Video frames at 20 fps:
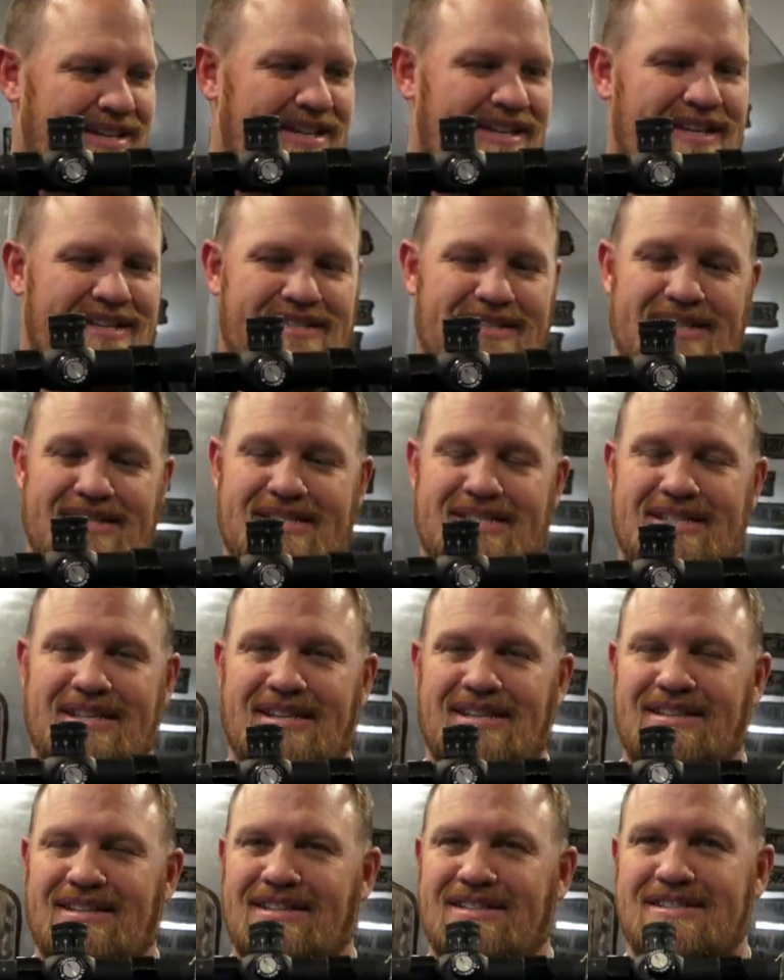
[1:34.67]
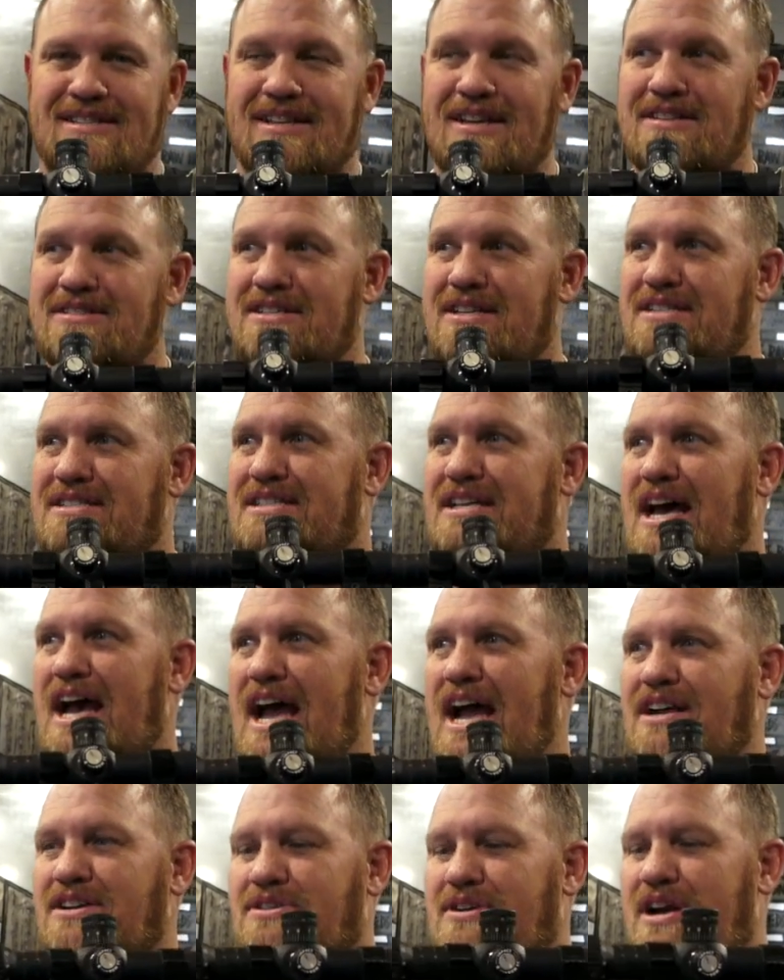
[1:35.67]
It's a this gun's a
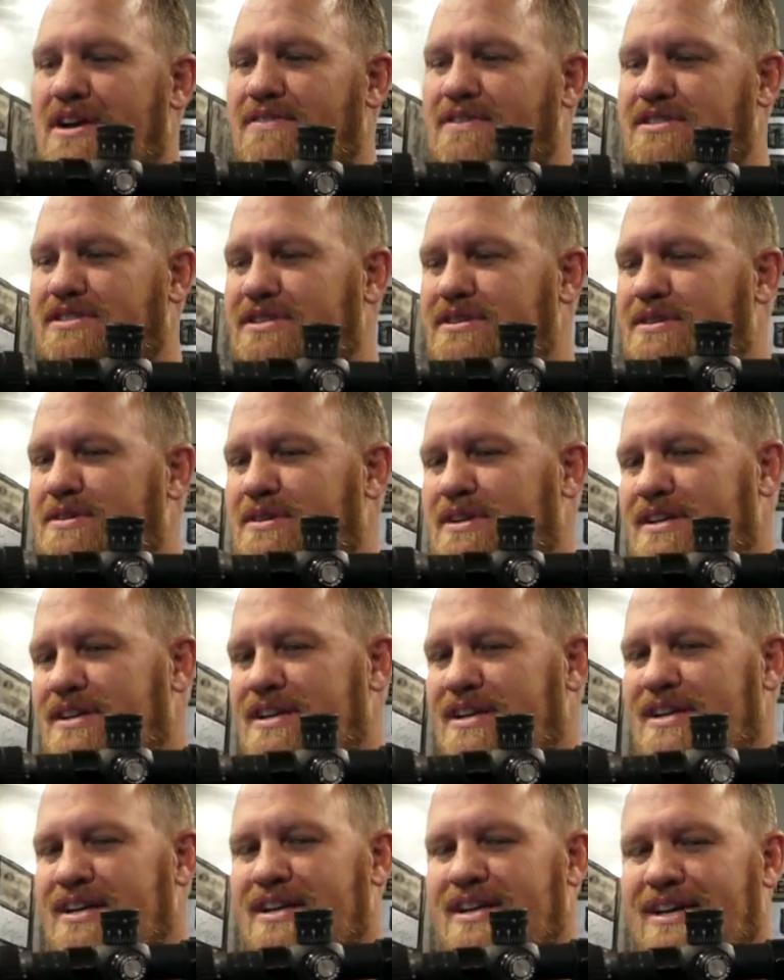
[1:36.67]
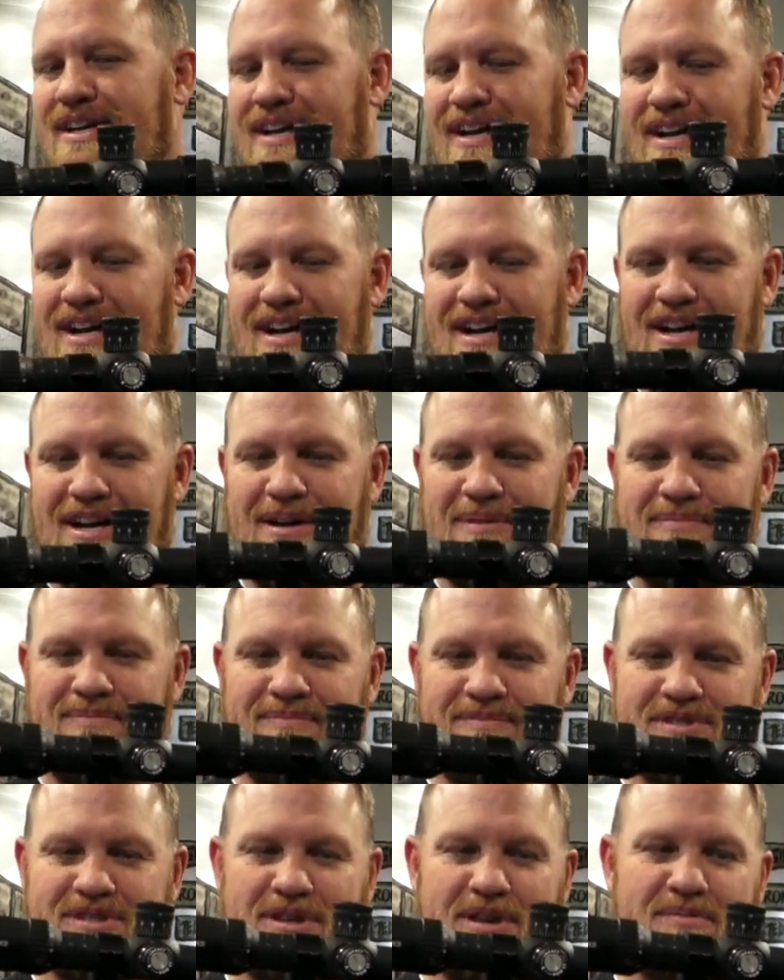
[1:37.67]
tack driver too.
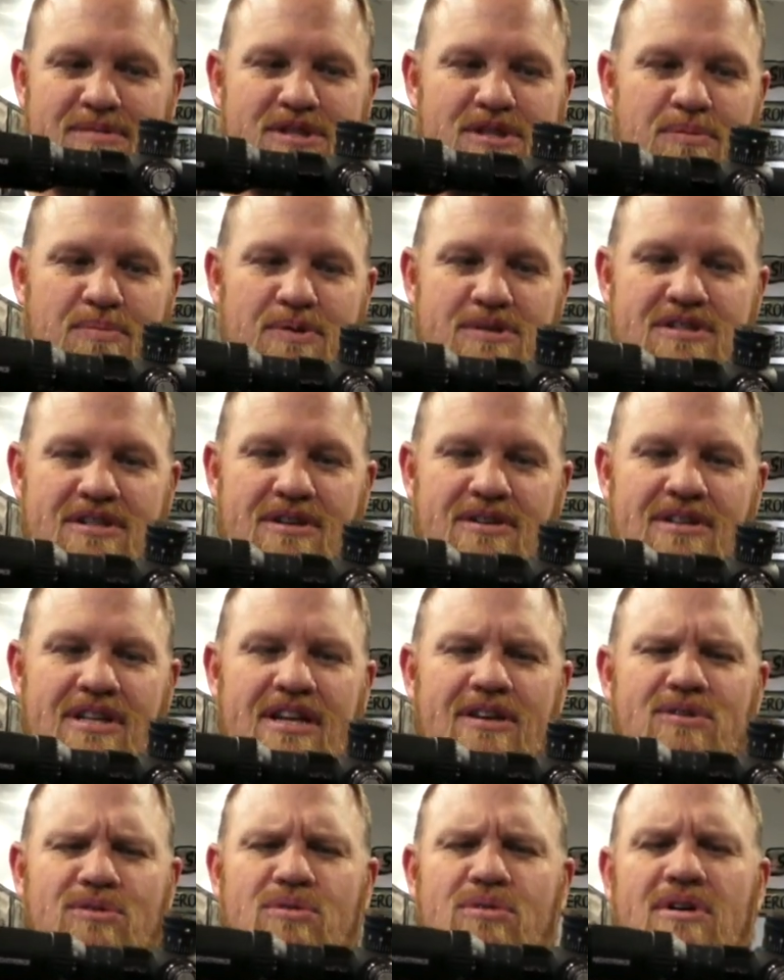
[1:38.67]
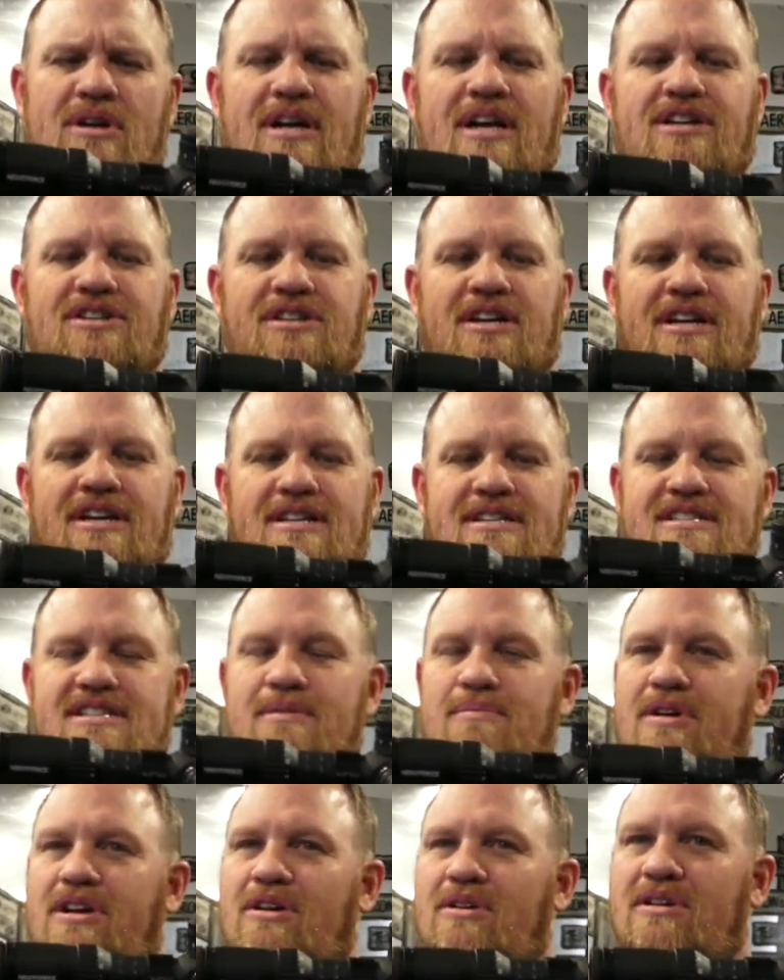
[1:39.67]
Um, so I'm super stoked. Ooh, actually, I gotta
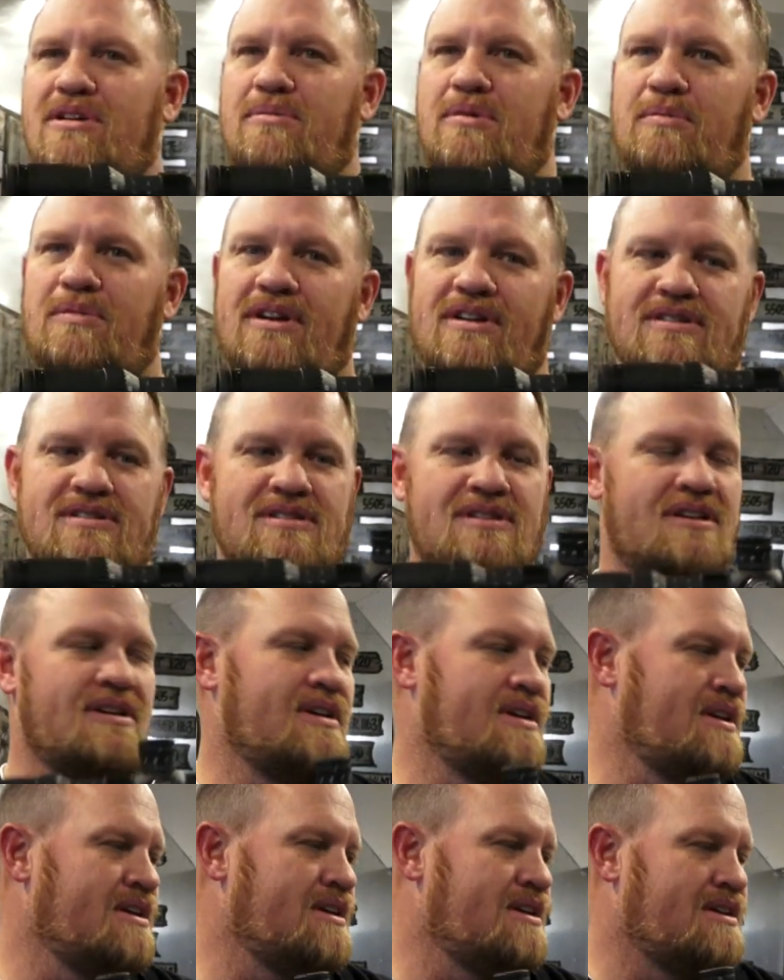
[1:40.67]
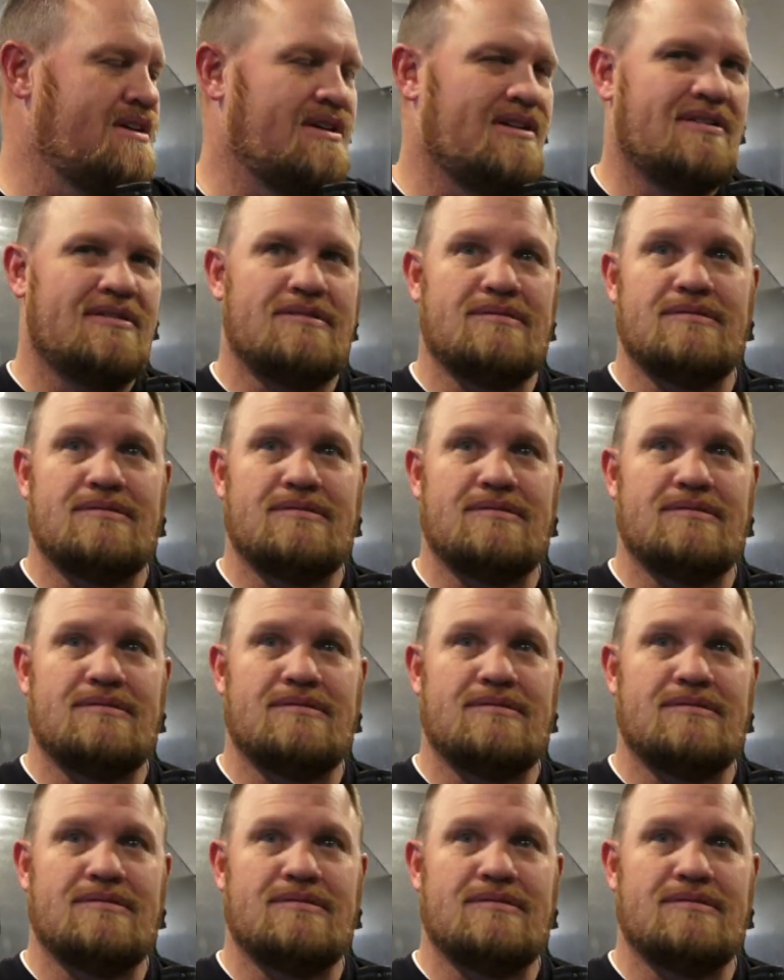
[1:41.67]
set my no limit mounts. Yeah, you do.